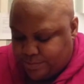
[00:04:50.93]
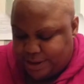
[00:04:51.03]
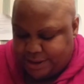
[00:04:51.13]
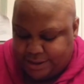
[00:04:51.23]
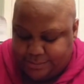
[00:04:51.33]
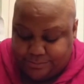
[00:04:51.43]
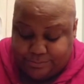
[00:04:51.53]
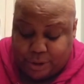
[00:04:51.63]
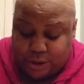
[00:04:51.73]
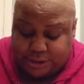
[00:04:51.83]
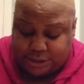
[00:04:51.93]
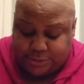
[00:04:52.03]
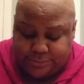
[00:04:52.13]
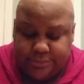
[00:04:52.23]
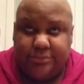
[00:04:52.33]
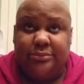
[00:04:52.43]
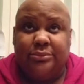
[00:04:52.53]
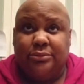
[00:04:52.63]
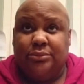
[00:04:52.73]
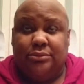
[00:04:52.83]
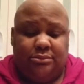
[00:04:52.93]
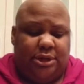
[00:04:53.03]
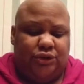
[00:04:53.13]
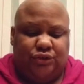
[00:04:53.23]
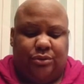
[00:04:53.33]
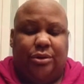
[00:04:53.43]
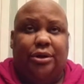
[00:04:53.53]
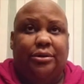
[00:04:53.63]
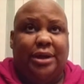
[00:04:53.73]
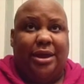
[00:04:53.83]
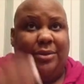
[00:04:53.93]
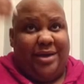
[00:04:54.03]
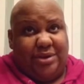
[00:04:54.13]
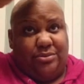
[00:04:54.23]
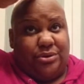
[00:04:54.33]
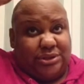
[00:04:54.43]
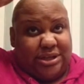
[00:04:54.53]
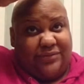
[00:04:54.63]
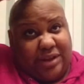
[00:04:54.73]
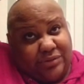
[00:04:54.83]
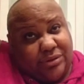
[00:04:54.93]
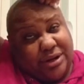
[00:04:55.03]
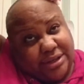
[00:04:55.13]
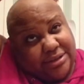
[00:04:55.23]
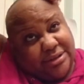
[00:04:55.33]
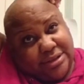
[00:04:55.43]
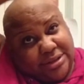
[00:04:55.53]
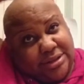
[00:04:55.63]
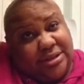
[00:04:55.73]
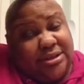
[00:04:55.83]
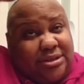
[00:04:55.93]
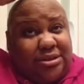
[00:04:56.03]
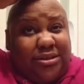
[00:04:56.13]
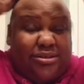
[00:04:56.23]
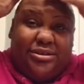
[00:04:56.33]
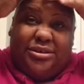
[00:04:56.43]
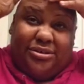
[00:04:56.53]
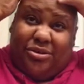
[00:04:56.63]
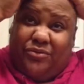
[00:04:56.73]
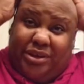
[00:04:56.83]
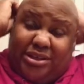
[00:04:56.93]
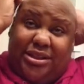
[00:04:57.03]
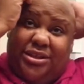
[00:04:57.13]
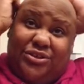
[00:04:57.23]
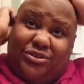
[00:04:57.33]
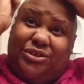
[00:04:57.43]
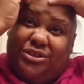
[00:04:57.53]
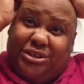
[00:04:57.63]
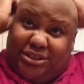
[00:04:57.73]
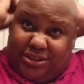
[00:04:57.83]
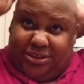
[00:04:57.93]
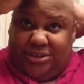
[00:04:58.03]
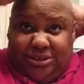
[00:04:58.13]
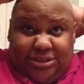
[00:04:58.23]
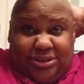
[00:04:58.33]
baldy. Make sure I don't have any more stuff left on it. And hopefully this cleanser is good.